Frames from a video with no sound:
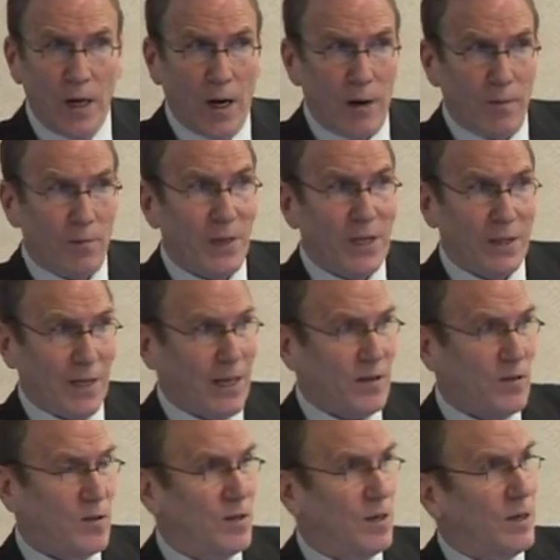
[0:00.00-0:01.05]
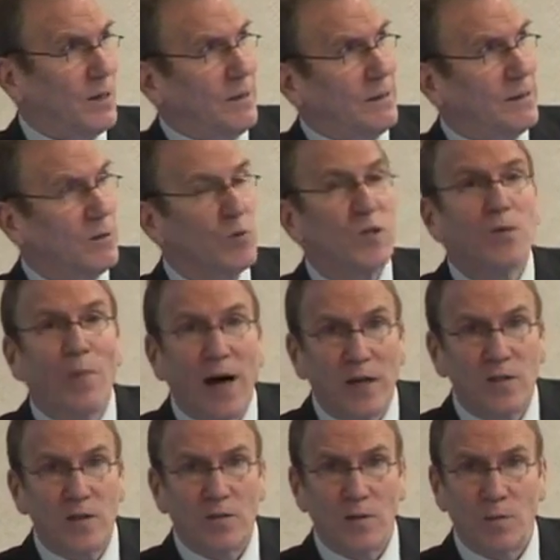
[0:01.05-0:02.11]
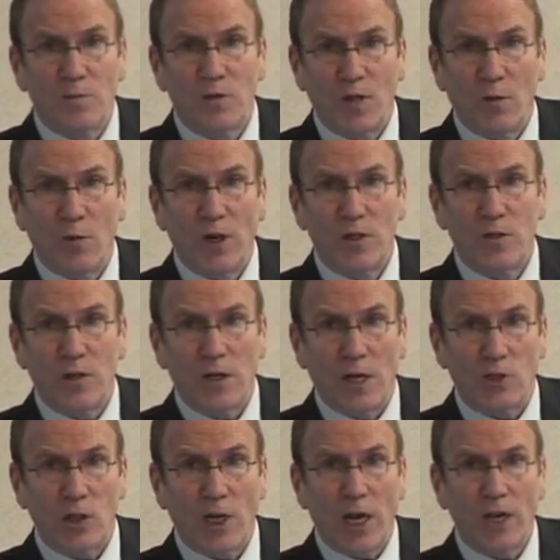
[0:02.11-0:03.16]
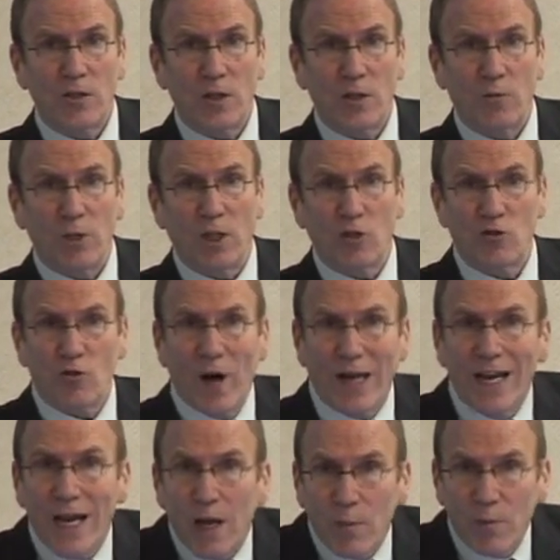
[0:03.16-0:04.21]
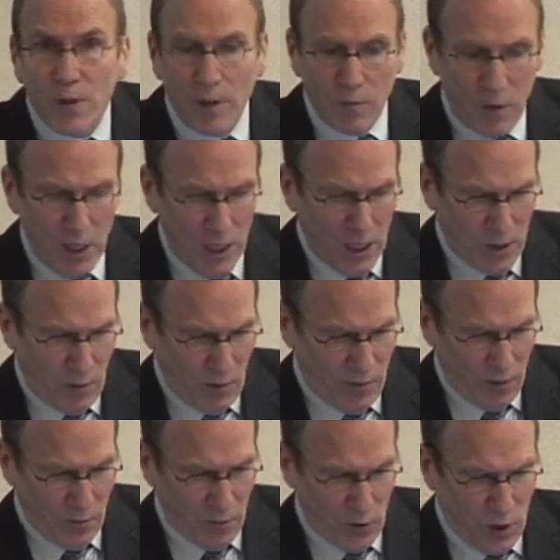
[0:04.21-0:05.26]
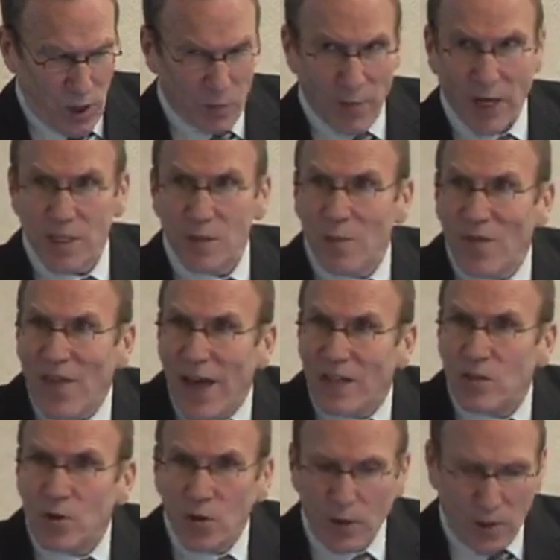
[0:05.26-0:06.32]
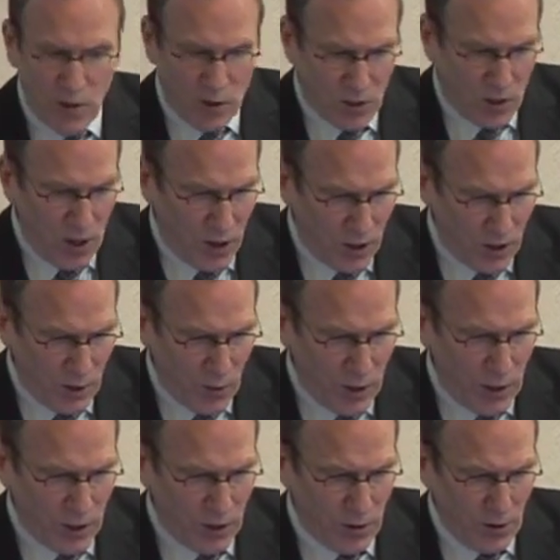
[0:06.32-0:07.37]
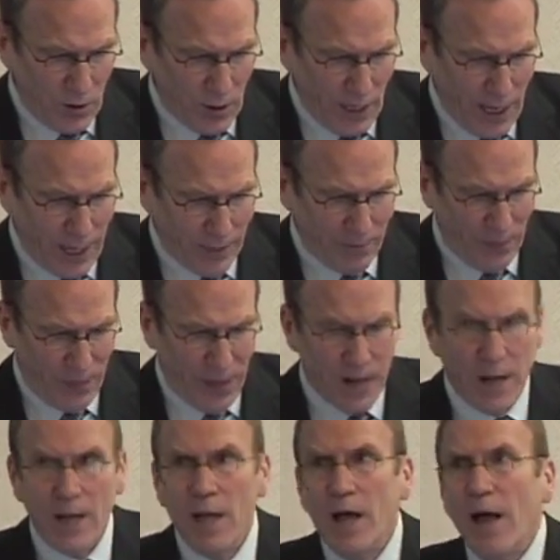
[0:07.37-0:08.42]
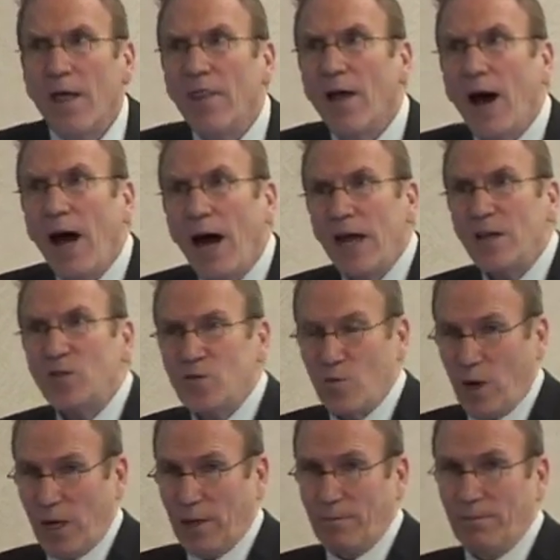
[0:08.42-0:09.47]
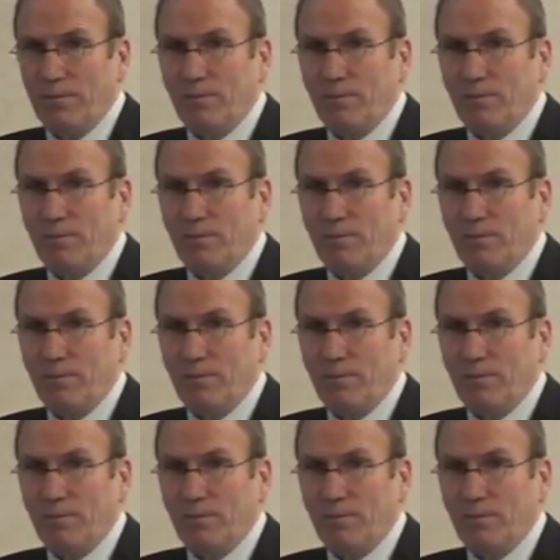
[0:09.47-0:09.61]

a bit less uh, responsive in some ways to the education that we can try and help them to prevent from dog bites, but that certainly is a target that we need to look at. The highest rate